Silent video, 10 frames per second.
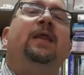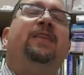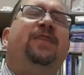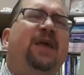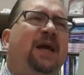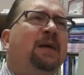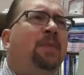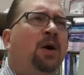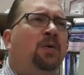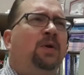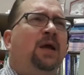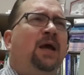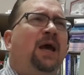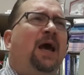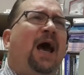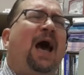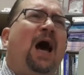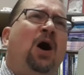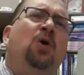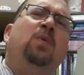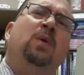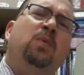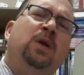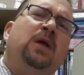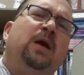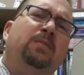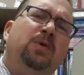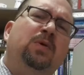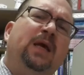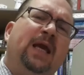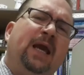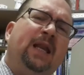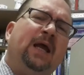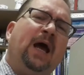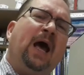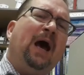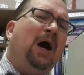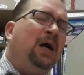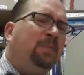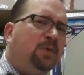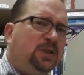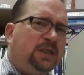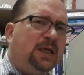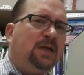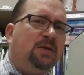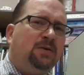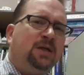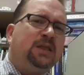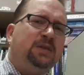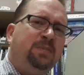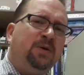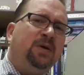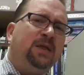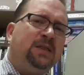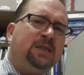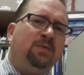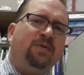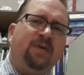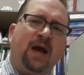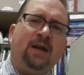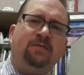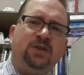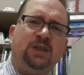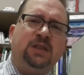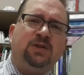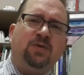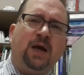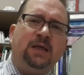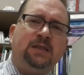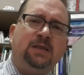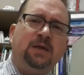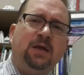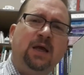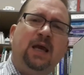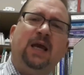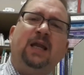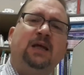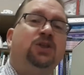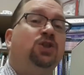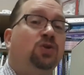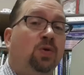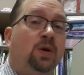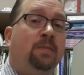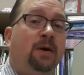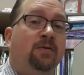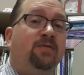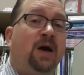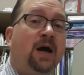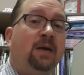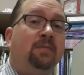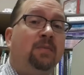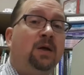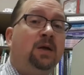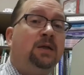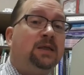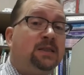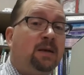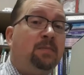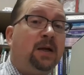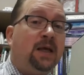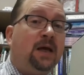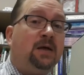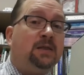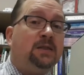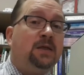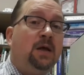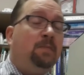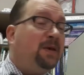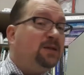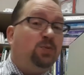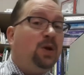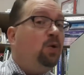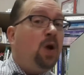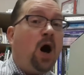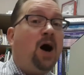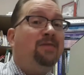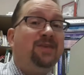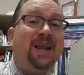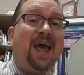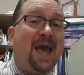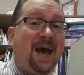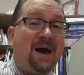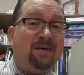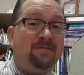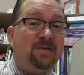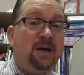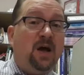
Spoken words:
think about how we would communicate a particular experience that we've had of Jesus Christ in a short amount of time to somebody else. Because we don't often have